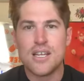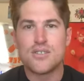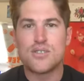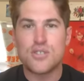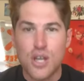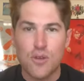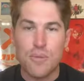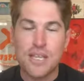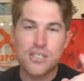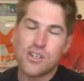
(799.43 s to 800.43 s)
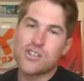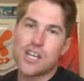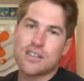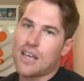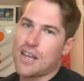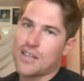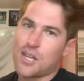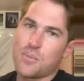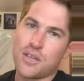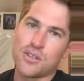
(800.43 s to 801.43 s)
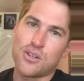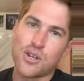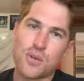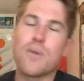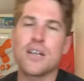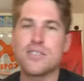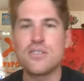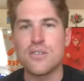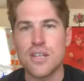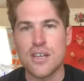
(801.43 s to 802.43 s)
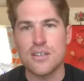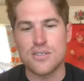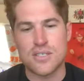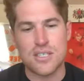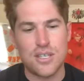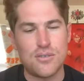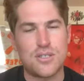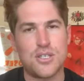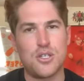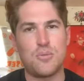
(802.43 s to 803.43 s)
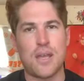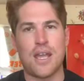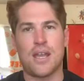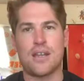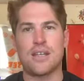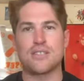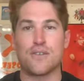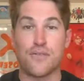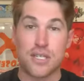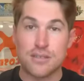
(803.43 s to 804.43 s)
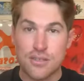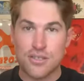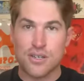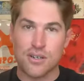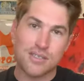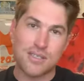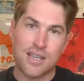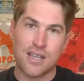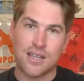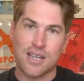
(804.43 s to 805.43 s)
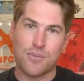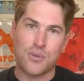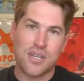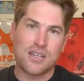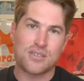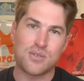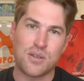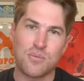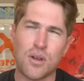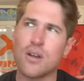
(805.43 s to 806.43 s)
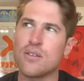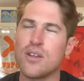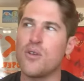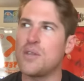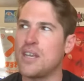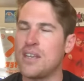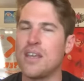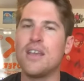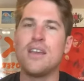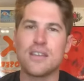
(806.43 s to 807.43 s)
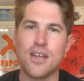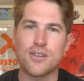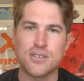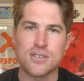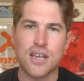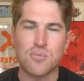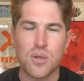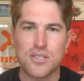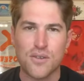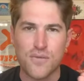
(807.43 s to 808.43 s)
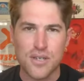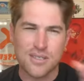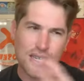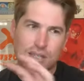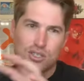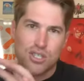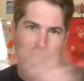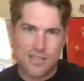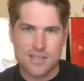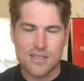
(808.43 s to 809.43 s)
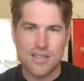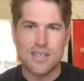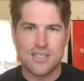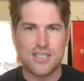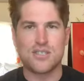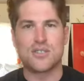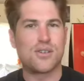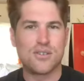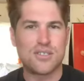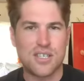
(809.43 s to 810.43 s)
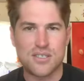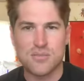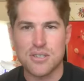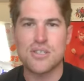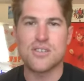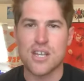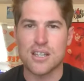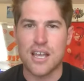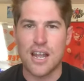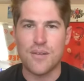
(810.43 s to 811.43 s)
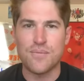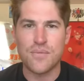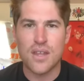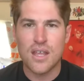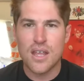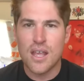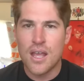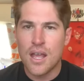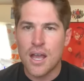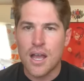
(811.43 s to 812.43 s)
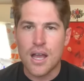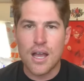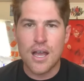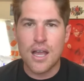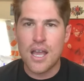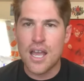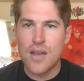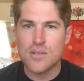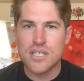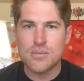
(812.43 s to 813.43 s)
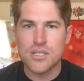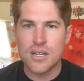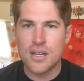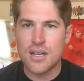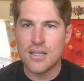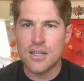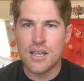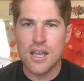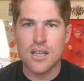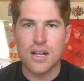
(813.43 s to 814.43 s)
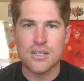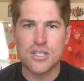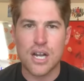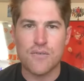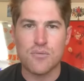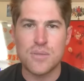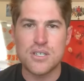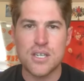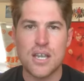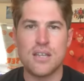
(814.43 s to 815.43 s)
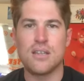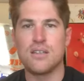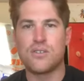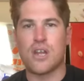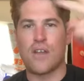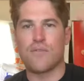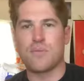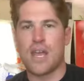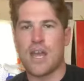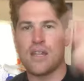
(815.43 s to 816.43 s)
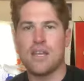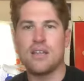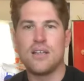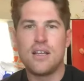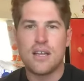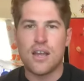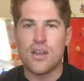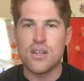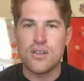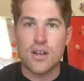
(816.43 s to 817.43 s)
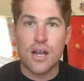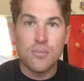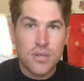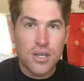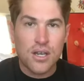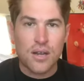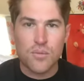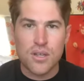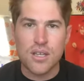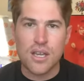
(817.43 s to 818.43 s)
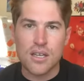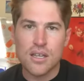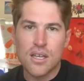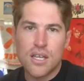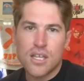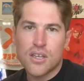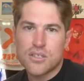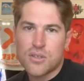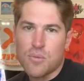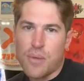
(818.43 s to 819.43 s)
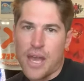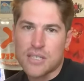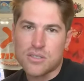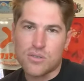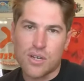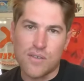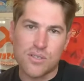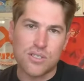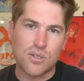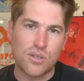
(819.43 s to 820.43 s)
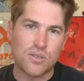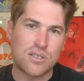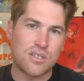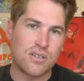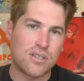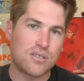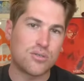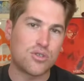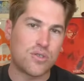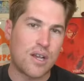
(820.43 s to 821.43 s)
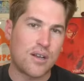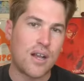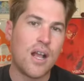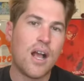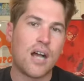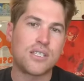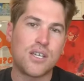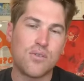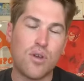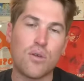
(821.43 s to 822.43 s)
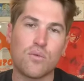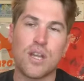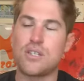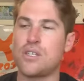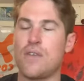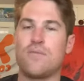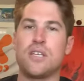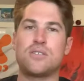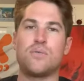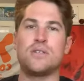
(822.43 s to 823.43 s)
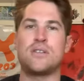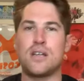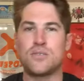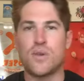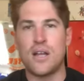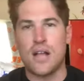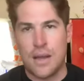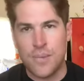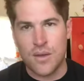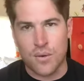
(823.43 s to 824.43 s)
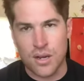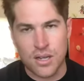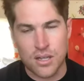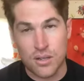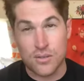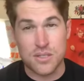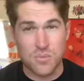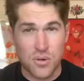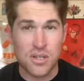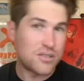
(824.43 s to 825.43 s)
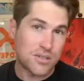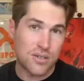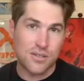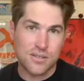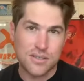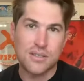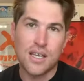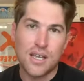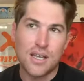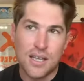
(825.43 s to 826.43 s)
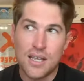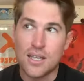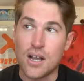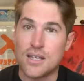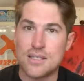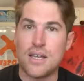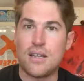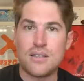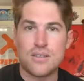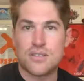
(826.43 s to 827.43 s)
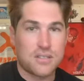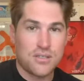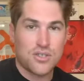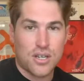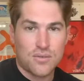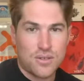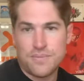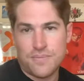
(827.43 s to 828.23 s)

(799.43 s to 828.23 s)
So make sure you check that out. That'll be on the Nerdbot Studios YouTube, and it's our first Ninja Turtles thing in a couple years. We did character select, but it's our first like just Ninja Turtles thing, so make sure you check that out. Hey, what's up, Sean? Hey, Colin, shout out from Michigan. Shout out from Cali. How are you doing? I'm good. I'm really good. You guys should do a backstory of a solo series Shredder. I'll tell you what, Rich, if this one does well, I bet we're going to include some more Ninja Turtles content just in general.